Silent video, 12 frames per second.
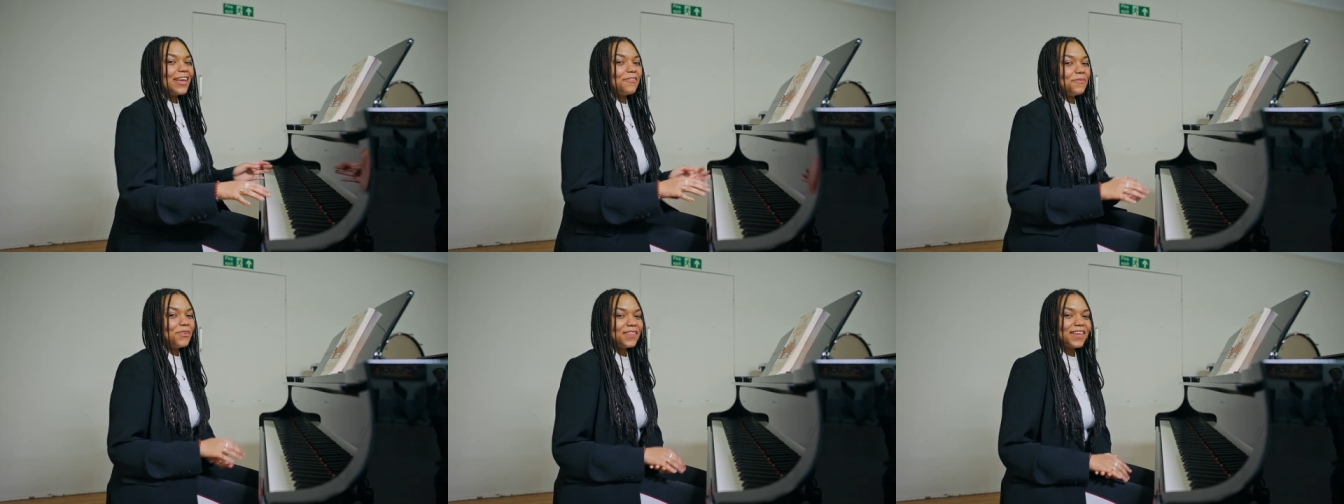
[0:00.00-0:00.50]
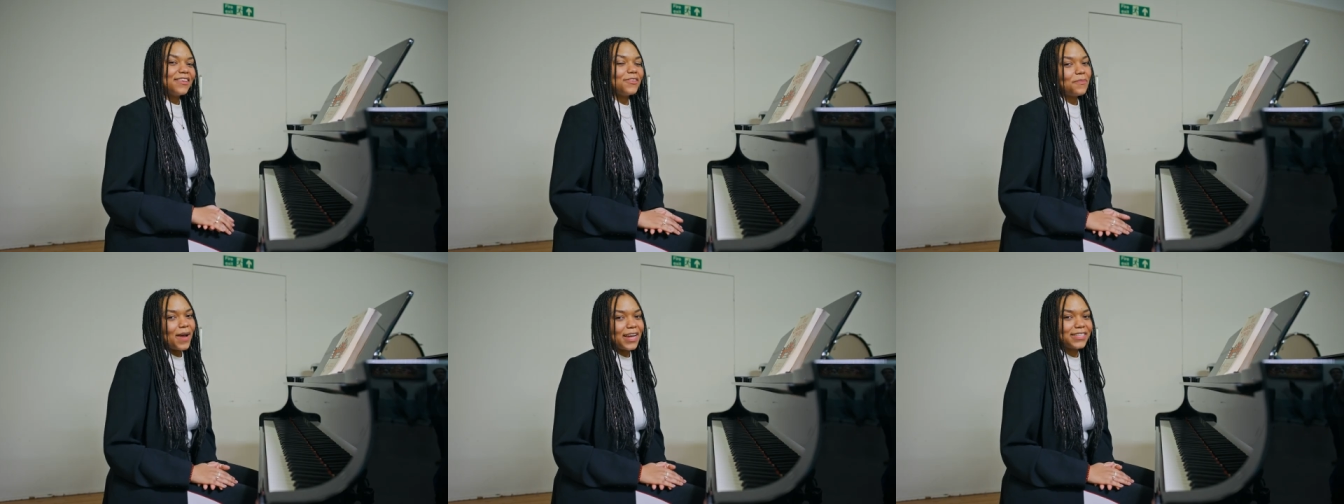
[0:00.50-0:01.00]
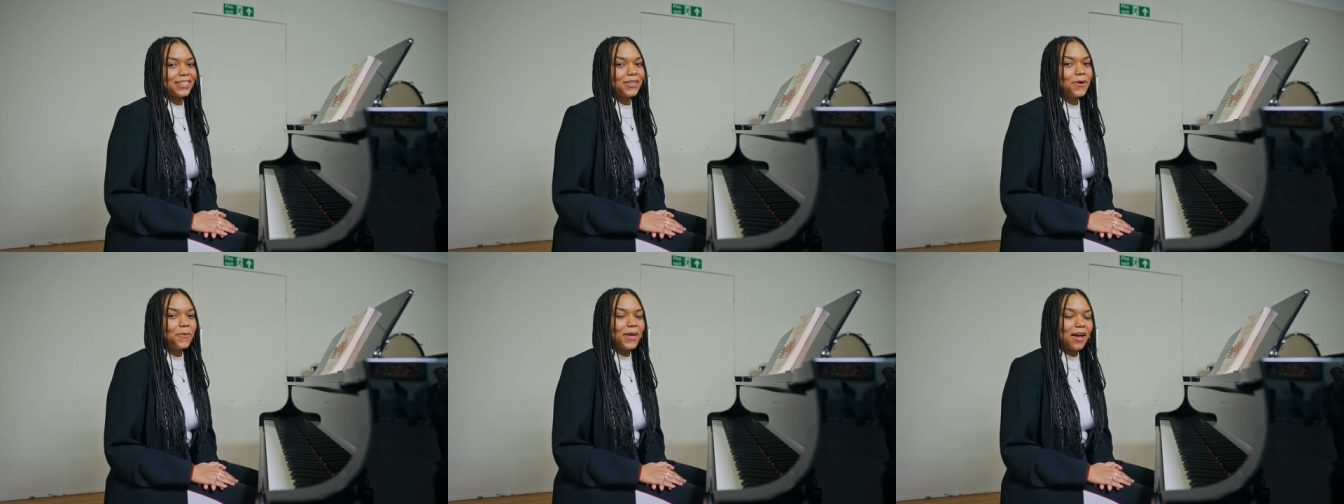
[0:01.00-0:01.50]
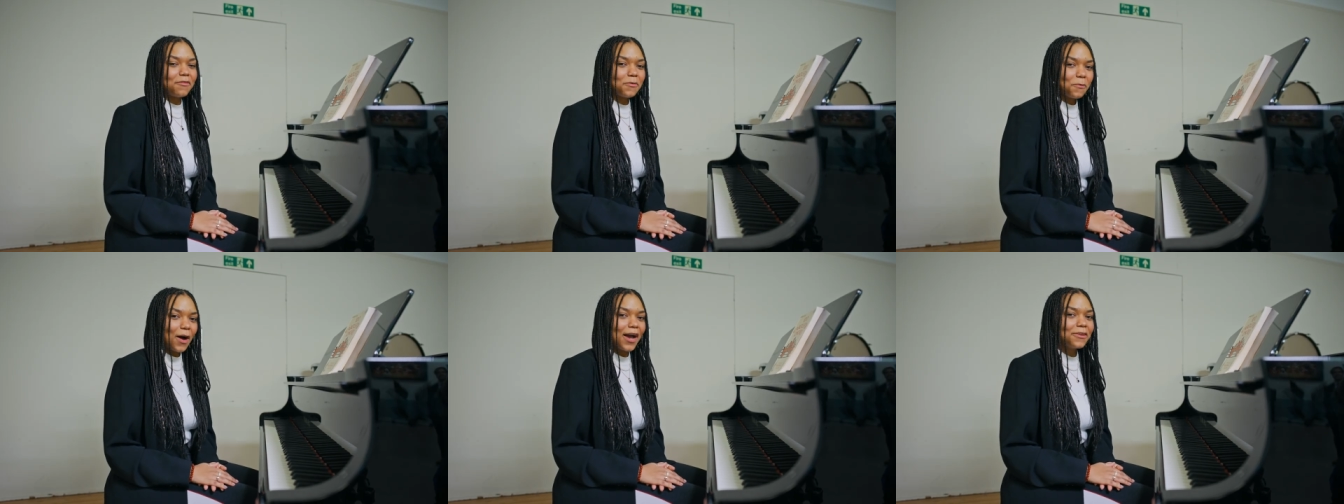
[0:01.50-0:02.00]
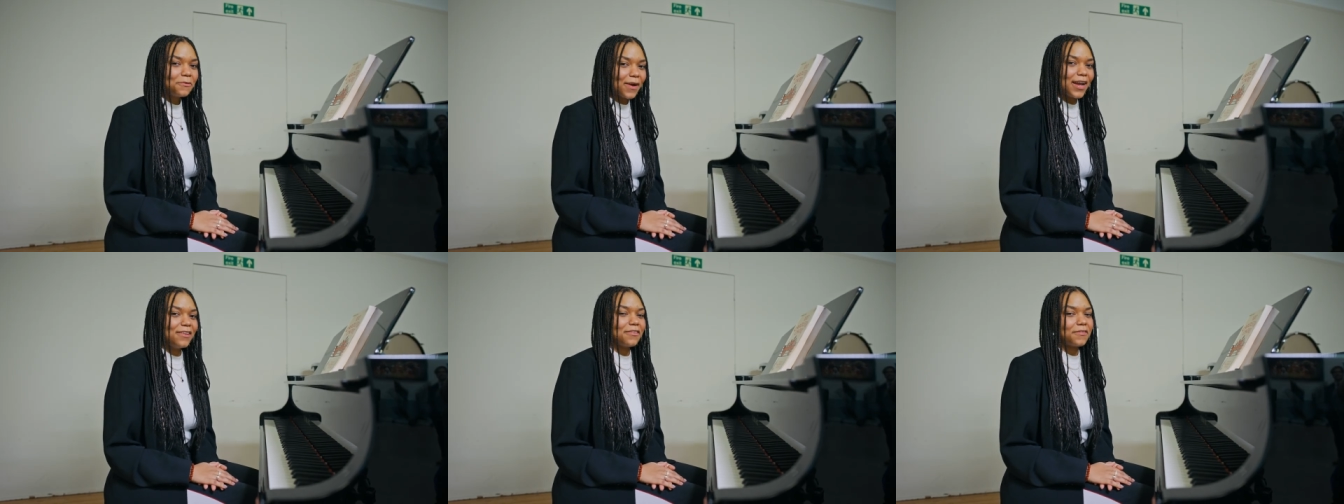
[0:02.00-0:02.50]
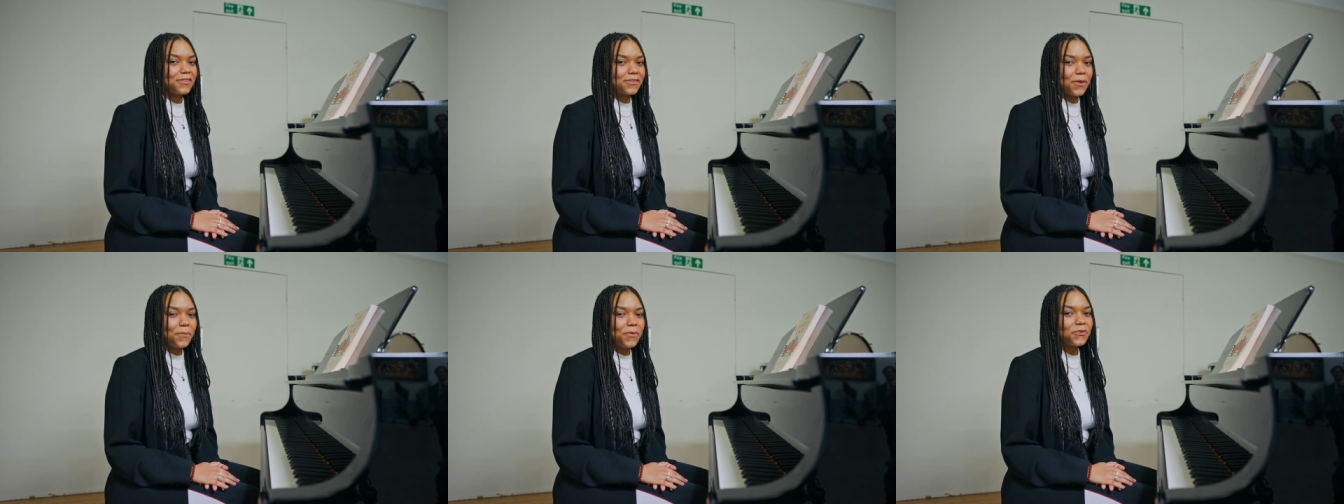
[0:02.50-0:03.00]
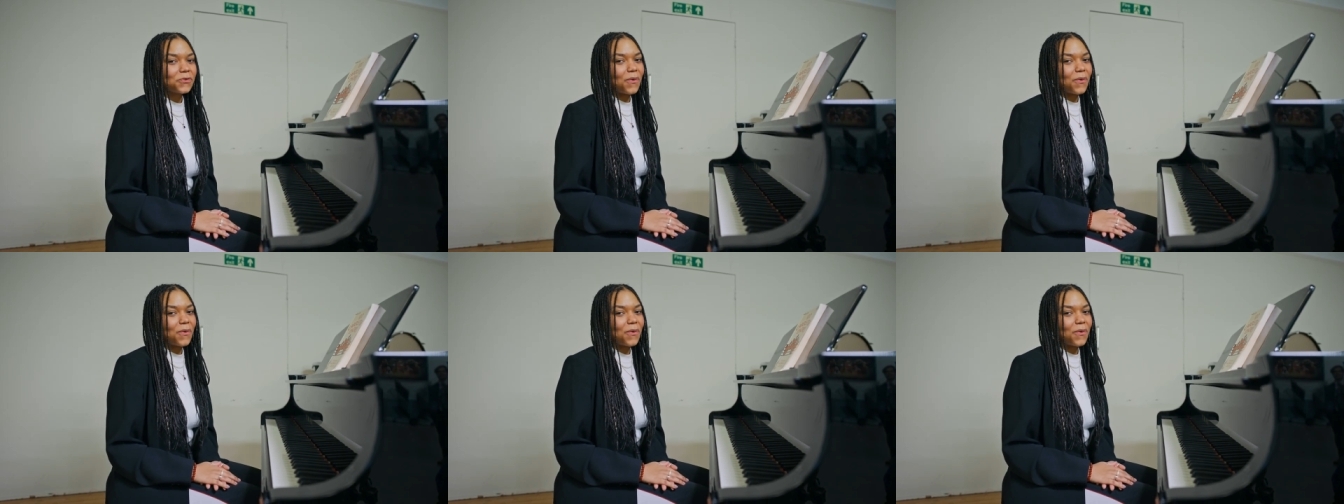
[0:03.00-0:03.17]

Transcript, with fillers: If music is your passion, we have a wide range of ensembles,